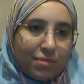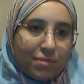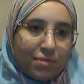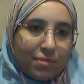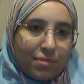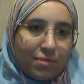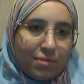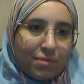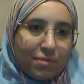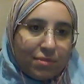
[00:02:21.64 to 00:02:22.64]

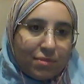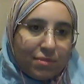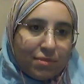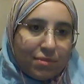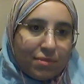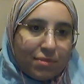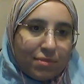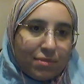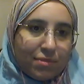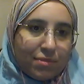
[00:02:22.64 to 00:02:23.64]

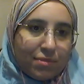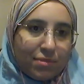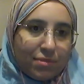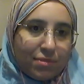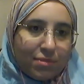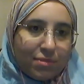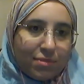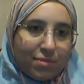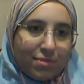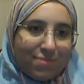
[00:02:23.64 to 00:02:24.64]

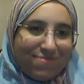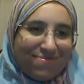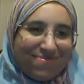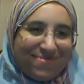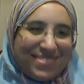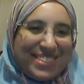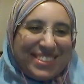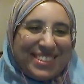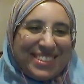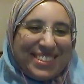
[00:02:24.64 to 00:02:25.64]

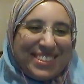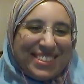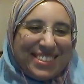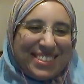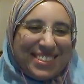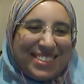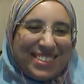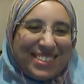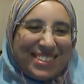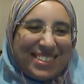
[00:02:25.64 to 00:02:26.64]

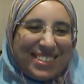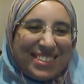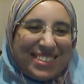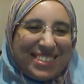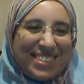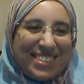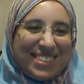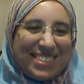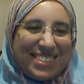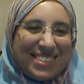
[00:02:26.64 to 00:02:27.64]

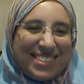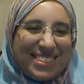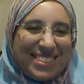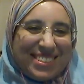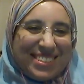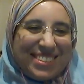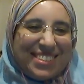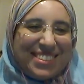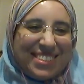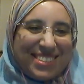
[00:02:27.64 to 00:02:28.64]

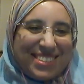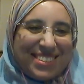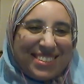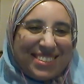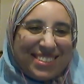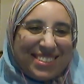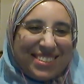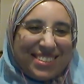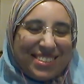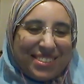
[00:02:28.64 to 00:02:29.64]
(silent)